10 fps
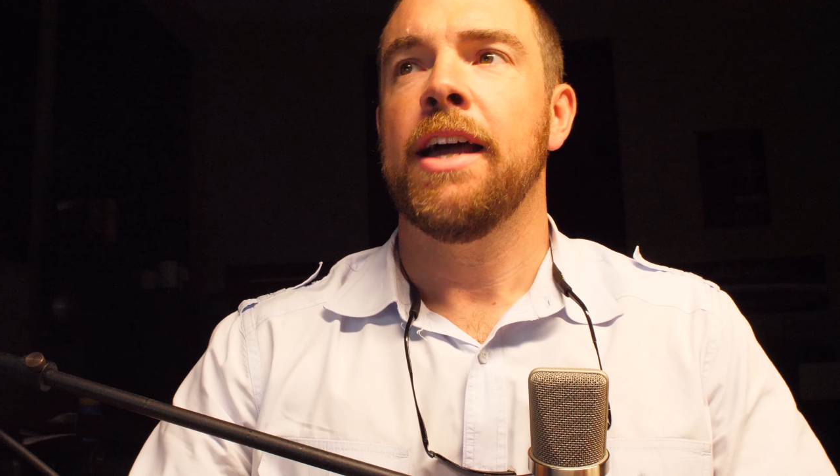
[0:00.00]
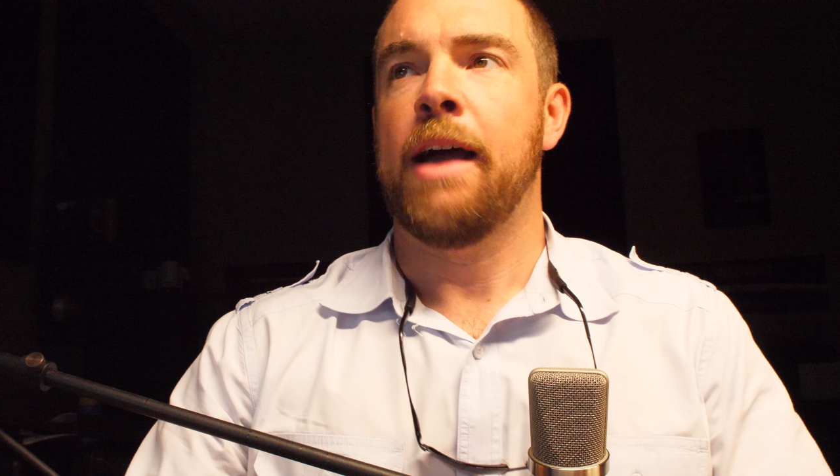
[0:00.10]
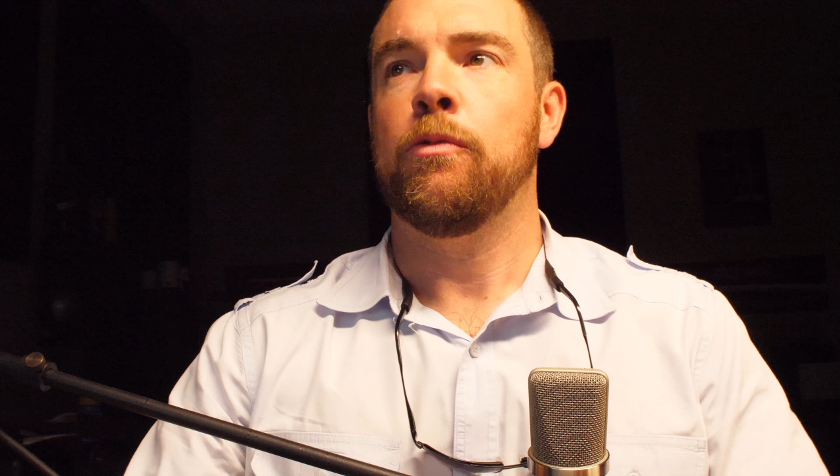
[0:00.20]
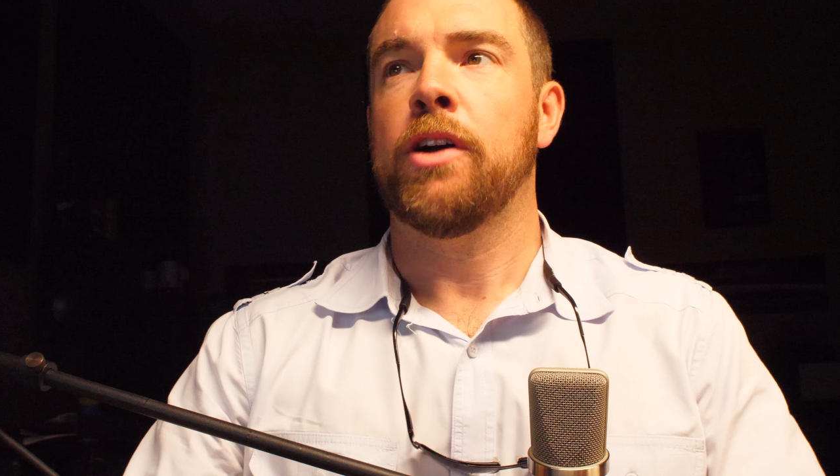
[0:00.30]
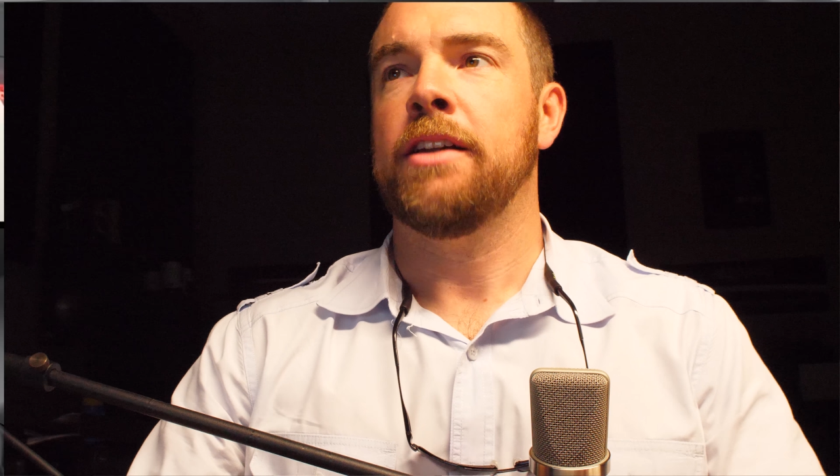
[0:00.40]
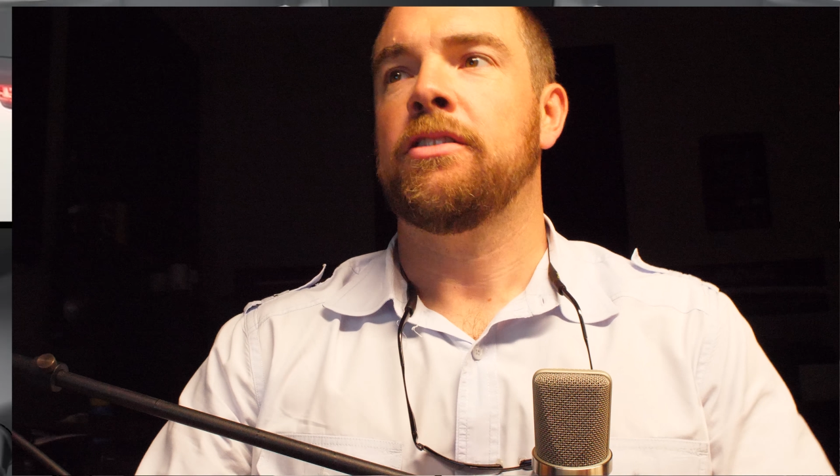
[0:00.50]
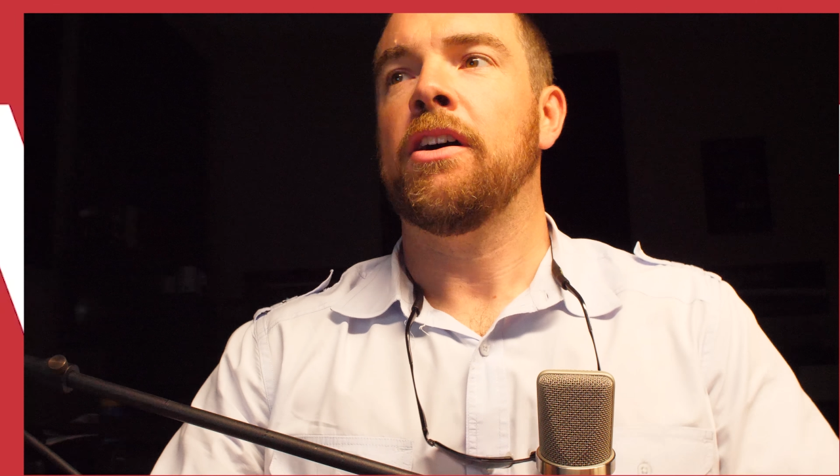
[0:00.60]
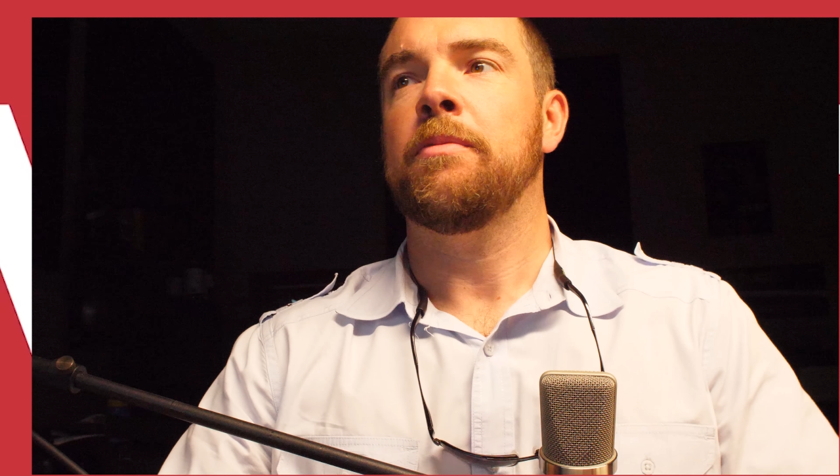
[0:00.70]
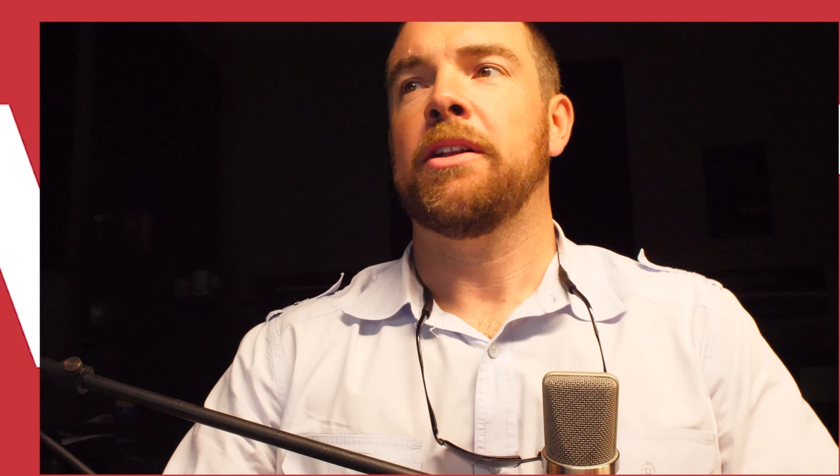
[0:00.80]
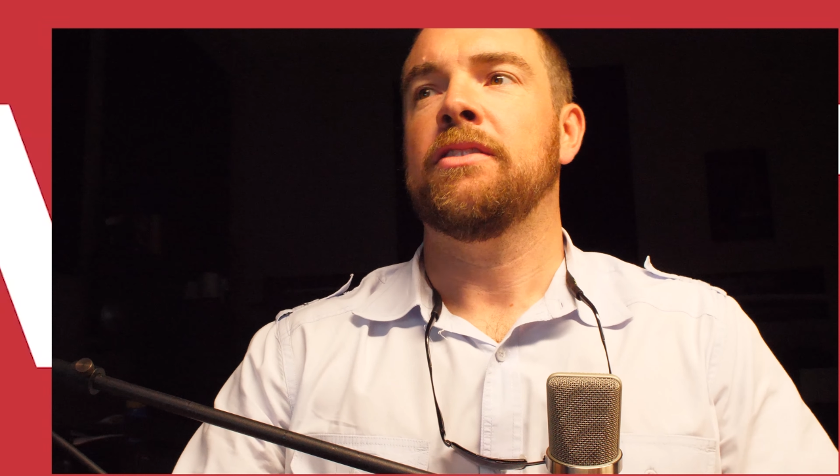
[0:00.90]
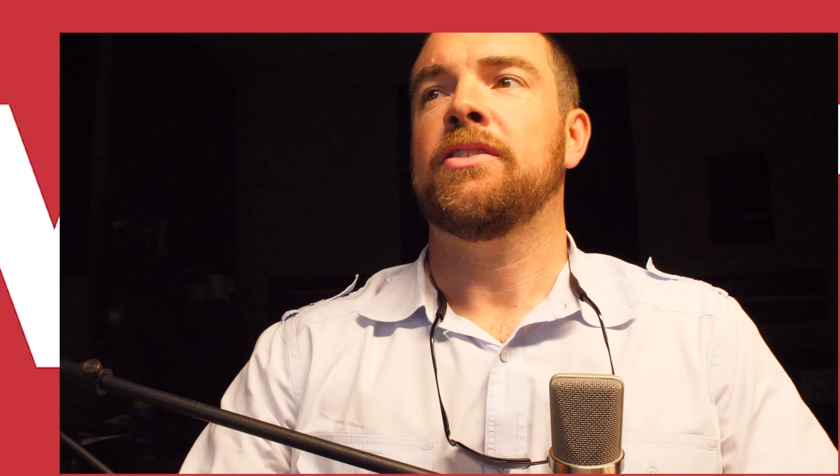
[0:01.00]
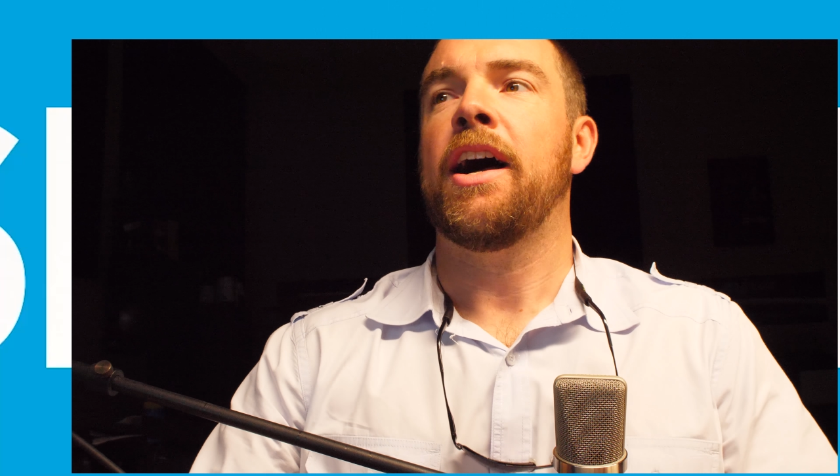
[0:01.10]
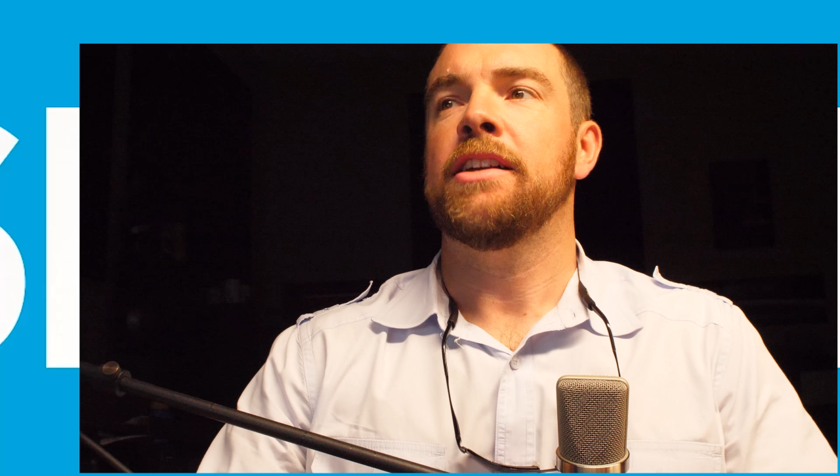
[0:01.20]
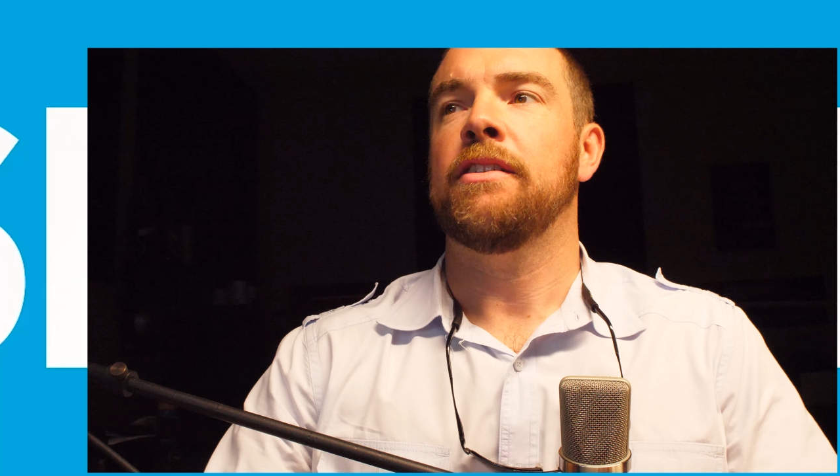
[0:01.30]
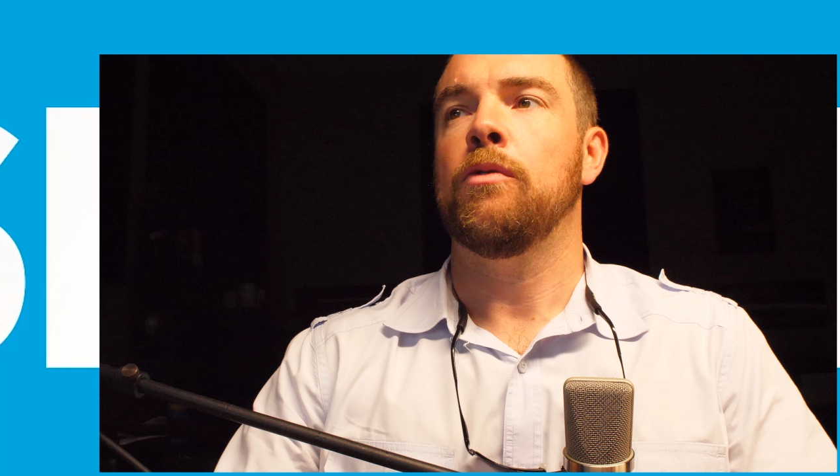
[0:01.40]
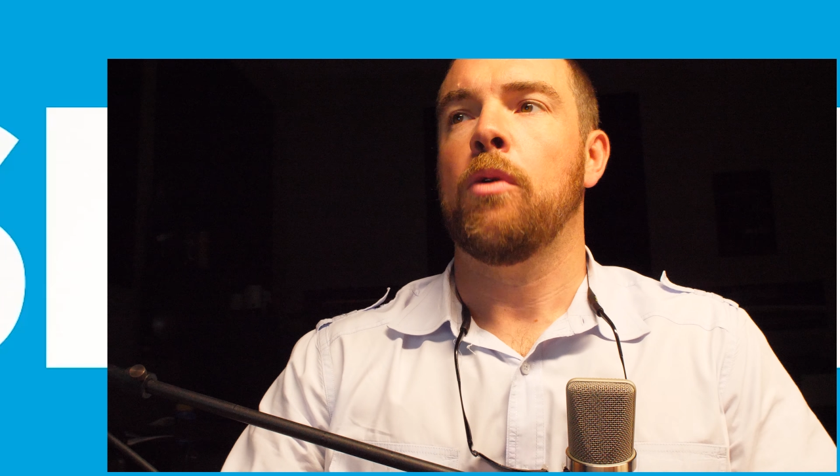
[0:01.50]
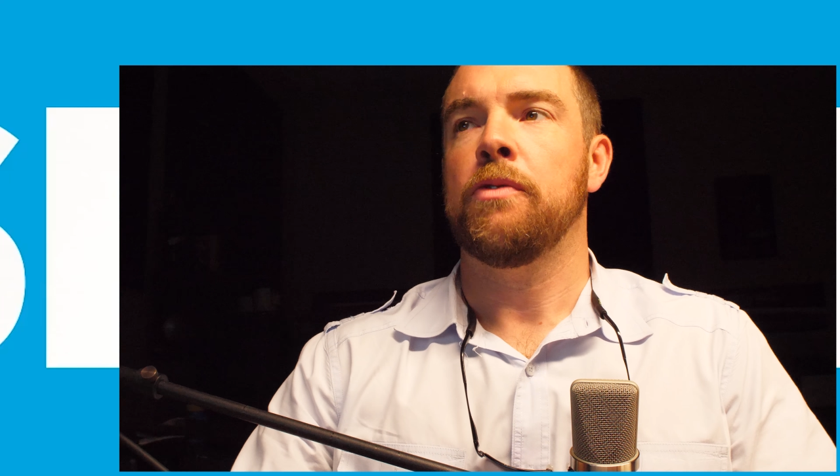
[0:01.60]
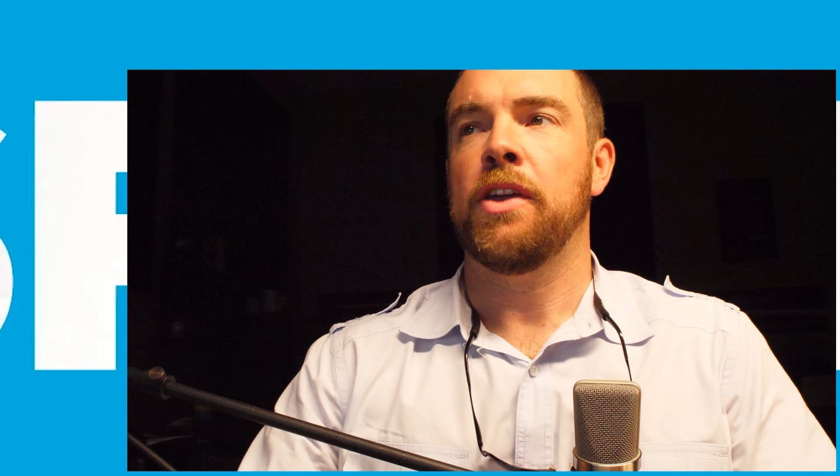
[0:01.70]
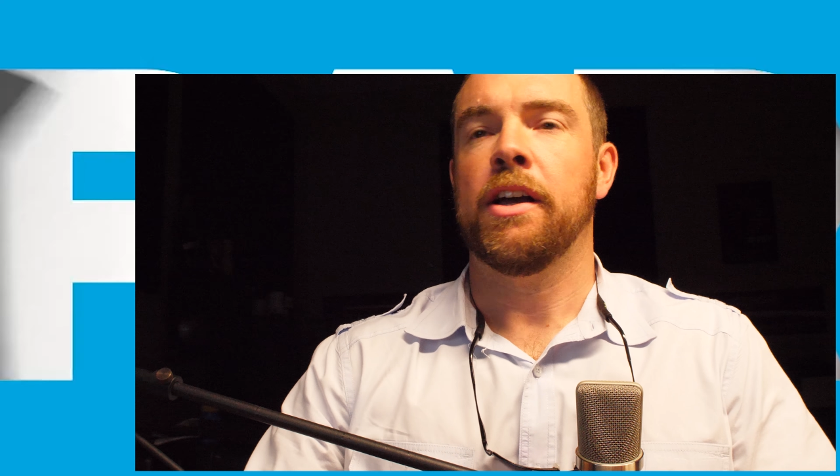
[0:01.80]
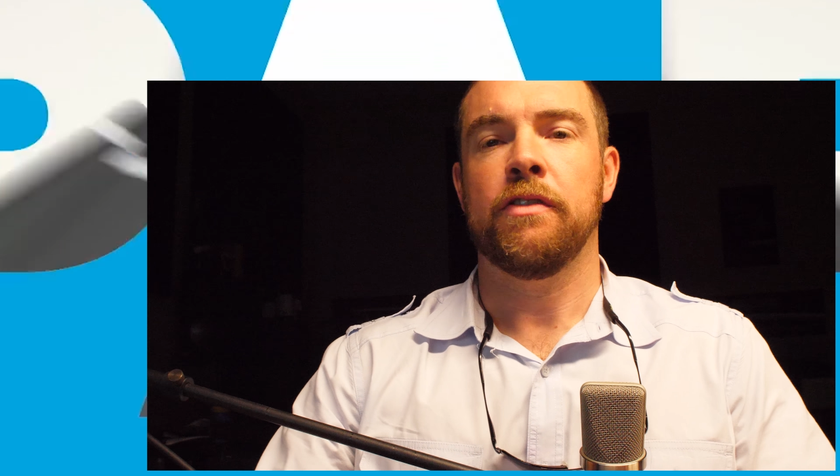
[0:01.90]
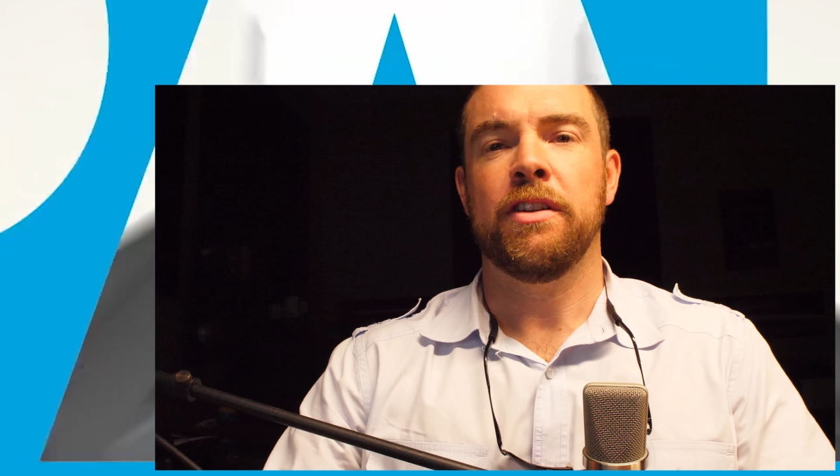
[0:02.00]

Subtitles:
and we'll kind of talk about the size of it and what we think of it.